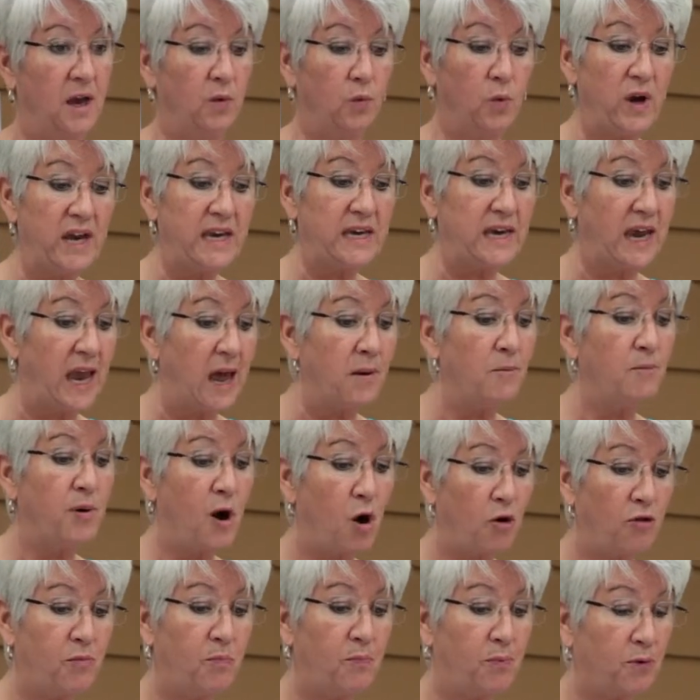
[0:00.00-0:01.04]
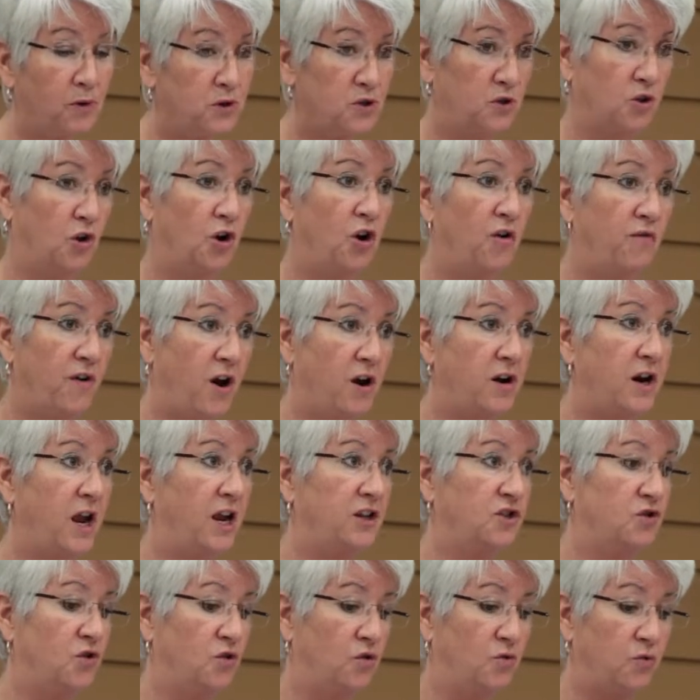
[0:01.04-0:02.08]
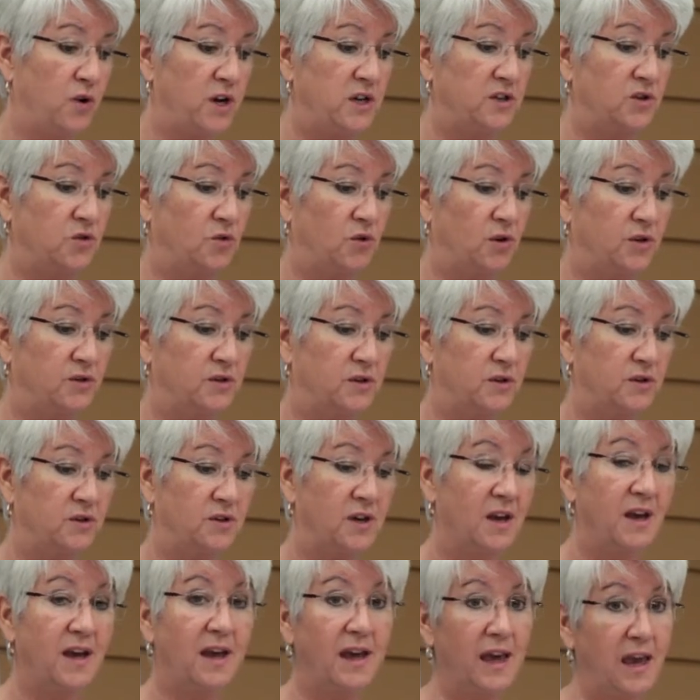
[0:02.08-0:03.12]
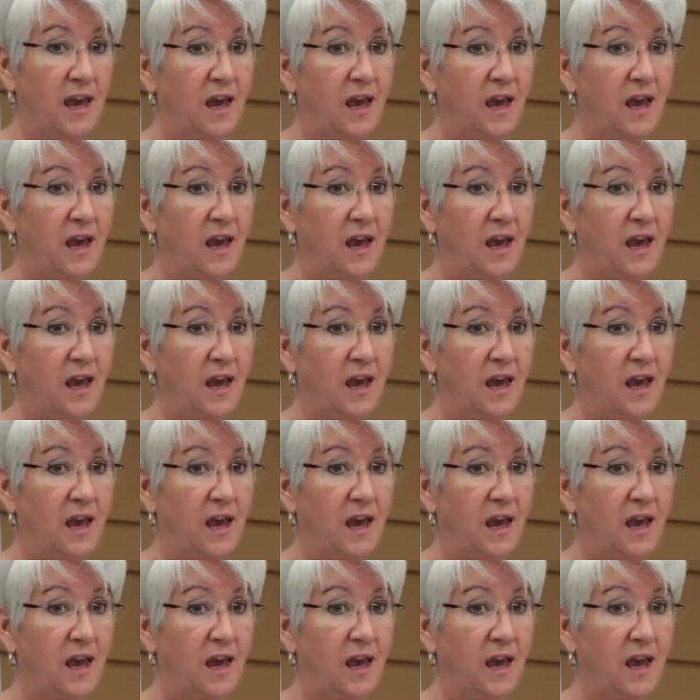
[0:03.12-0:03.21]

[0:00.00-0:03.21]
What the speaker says: and we can both preserve our natural resources